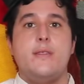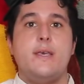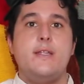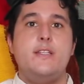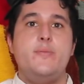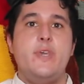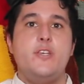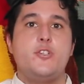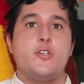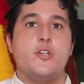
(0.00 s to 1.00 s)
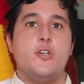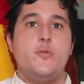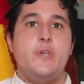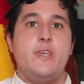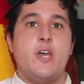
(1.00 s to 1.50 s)
Then to make
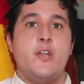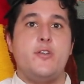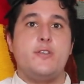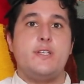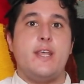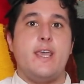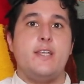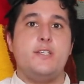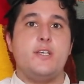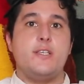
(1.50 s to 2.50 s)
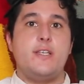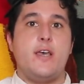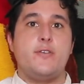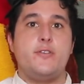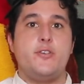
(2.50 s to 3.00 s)
sure we understand just
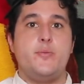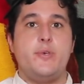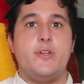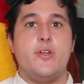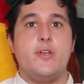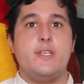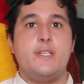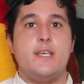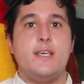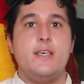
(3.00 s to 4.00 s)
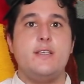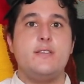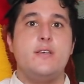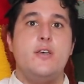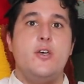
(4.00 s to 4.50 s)
how stupid Ernest
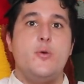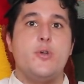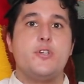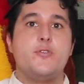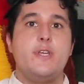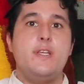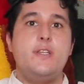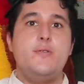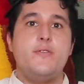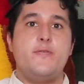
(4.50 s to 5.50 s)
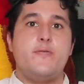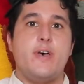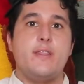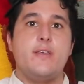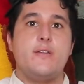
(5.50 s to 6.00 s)
is, we're treated to a
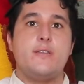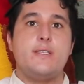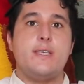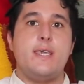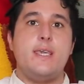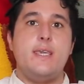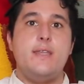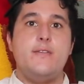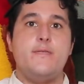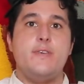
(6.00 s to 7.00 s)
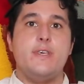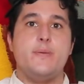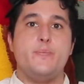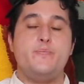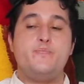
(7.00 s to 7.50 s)
fun little scene of
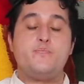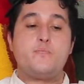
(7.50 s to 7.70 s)
him